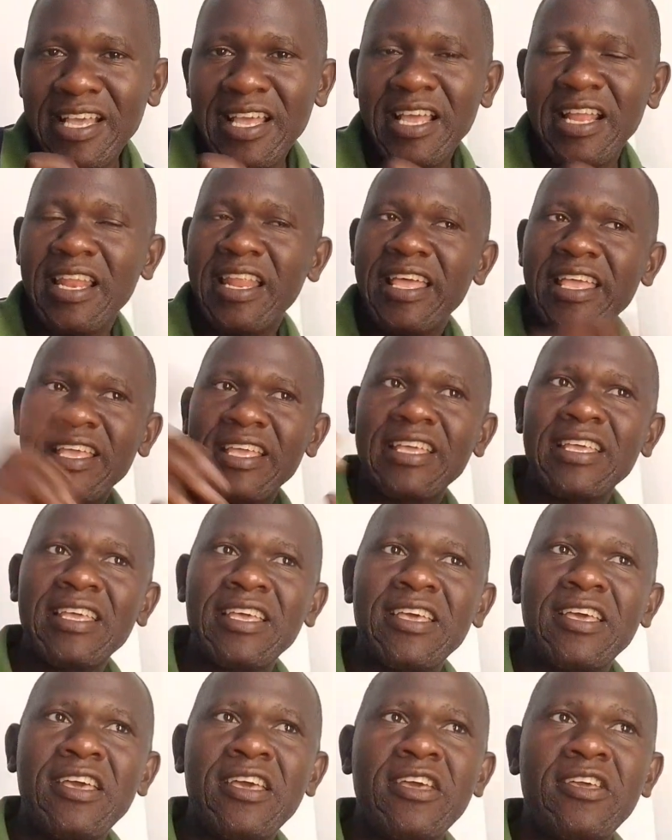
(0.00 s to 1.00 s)
Like,
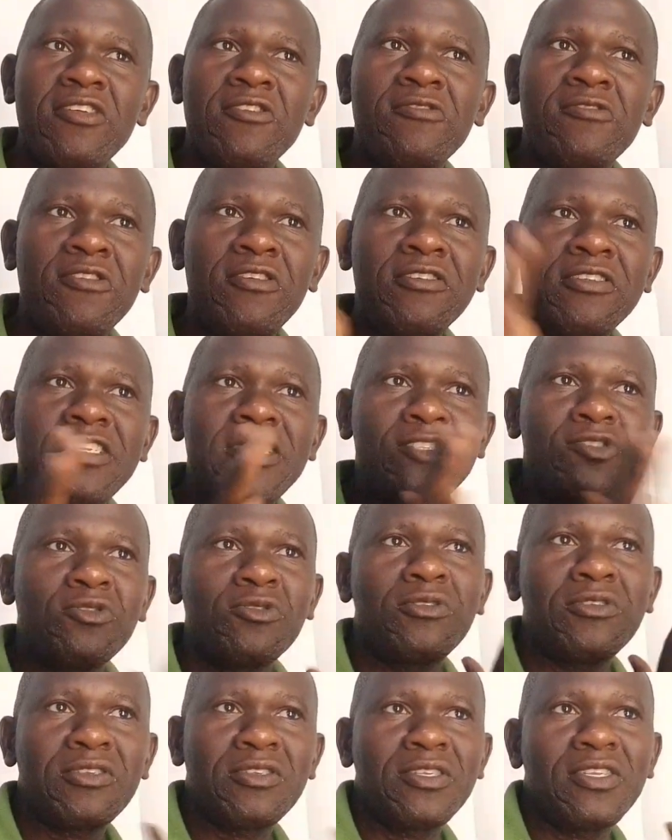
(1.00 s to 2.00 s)
you don't need to
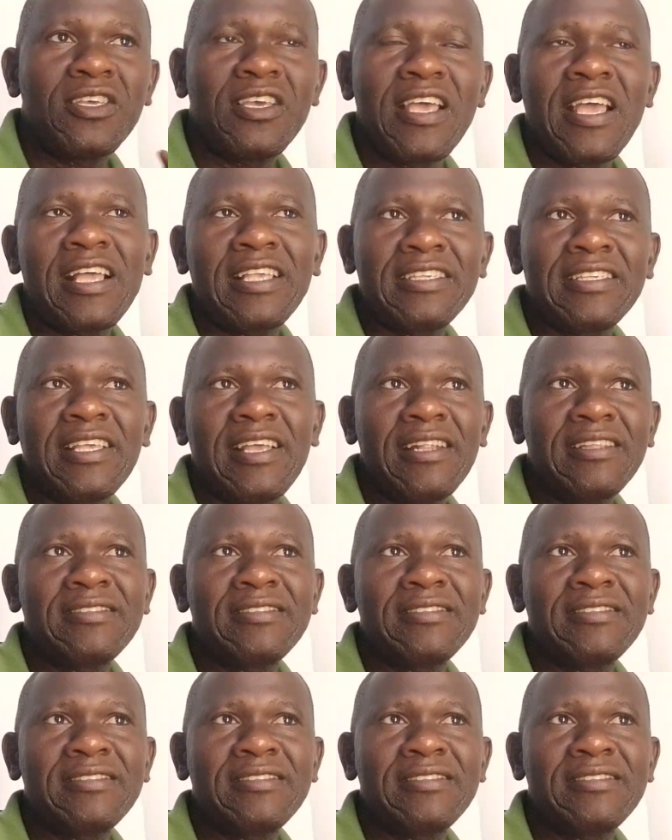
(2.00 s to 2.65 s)
exceed